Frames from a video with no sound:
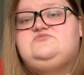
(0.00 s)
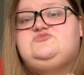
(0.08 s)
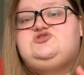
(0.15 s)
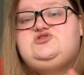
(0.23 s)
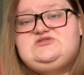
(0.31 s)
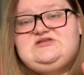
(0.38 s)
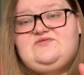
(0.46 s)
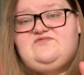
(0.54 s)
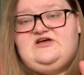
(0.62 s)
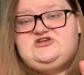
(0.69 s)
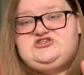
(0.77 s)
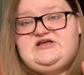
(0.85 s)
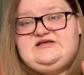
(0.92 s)
2 slim
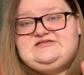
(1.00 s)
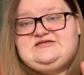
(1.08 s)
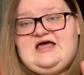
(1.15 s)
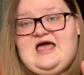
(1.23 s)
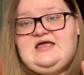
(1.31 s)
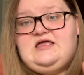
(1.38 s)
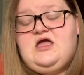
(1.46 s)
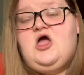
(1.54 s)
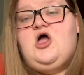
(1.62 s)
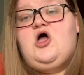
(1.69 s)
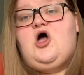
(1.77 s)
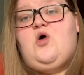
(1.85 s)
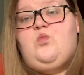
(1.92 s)
fast shakes a day
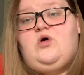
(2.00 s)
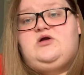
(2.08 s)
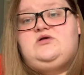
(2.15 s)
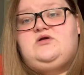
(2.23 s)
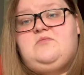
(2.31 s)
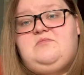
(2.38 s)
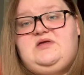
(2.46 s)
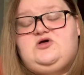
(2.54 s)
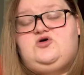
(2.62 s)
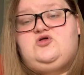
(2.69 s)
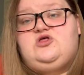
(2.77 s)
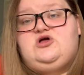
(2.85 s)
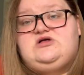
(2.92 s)
and 1
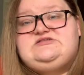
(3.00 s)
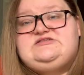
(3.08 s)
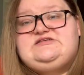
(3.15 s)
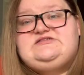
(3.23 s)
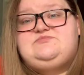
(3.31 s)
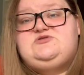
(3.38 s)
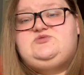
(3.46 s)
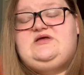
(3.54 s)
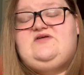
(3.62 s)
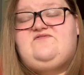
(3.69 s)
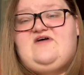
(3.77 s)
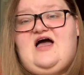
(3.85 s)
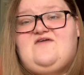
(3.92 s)
meal that consists between
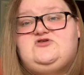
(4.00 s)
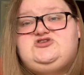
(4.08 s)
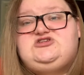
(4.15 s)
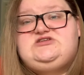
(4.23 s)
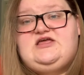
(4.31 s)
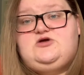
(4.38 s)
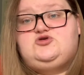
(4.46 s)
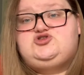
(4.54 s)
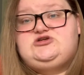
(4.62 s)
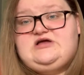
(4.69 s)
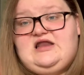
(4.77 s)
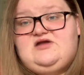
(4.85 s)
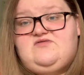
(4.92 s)
500 to 800
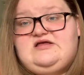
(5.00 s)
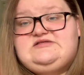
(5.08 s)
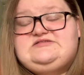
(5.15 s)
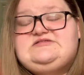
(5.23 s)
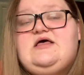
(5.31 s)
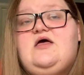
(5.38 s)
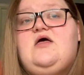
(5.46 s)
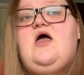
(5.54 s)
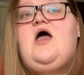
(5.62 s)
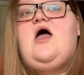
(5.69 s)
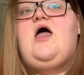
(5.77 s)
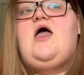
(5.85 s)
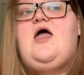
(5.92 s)
calories.
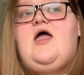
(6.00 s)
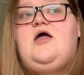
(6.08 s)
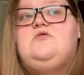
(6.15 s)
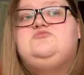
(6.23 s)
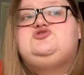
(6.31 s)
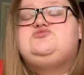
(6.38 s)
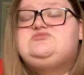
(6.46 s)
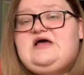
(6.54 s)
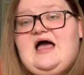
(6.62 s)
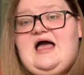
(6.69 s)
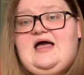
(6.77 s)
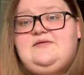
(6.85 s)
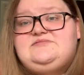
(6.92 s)

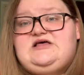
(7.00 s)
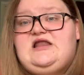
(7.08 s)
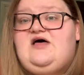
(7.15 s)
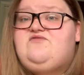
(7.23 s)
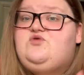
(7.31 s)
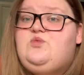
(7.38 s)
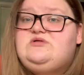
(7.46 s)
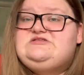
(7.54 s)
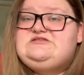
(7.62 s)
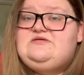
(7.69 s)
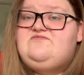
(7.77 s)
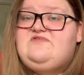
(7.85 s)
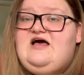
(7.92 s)
Sometimes I'll have the 1
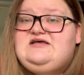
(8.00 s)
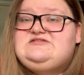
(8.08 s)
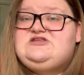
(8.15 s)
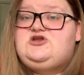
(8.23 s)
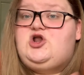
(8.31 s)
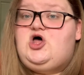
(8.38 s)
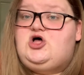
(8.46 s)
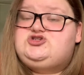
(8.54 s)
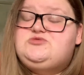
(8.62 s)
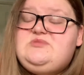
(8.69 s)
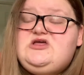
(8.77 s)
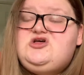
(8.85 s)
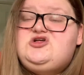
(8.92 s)
slim fast and a larger
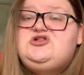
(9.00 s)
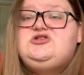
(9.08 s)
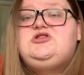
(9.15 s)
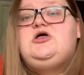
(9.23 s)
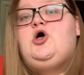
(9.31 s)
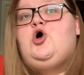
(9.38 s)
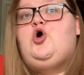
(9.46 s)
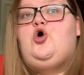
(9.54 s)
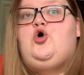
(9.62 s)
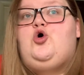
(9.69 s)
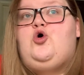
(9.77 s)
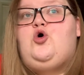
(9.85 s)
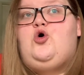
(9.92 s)
meal,
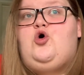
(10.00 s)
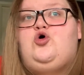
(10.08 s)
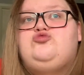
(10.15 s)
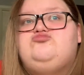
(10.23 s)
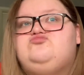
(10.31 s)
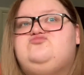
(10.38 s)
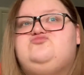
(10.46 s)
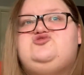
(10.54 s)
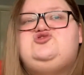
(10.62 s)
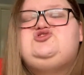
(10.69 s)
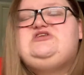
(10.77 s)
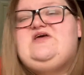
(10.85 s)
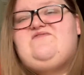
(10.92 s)
or
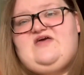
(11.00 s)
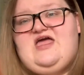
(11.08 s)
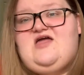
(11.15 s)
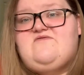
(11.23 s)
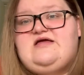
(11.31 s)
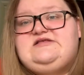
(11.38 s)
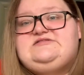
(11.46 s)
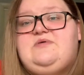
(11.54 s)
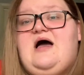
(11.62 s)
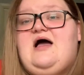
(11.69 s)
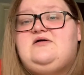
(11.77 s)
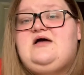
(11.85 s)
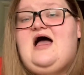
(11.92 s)
just it varies, but
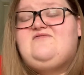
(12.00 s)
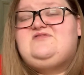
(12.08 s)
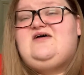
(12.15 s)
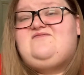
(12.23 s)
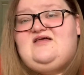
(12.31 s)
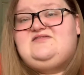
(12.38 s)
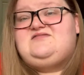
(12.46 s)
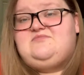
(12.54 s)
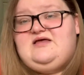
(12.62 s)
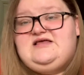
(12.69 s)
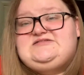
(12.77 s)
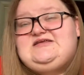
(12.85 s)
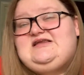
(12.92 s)
I have to have less than
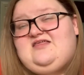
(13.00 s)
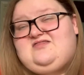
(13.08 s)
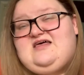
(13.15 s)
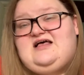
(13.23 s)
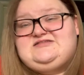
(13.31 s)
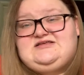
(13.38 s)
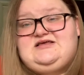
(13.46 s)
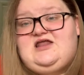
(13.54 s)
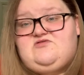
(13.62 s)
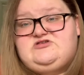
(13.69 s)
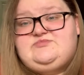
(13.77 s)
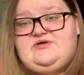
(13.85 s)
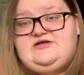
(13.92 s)
basically 1,000
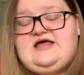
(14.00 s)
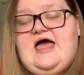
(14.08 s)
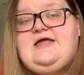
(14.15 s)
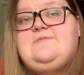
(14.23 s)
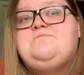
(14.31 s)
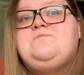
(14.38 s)
calories per day.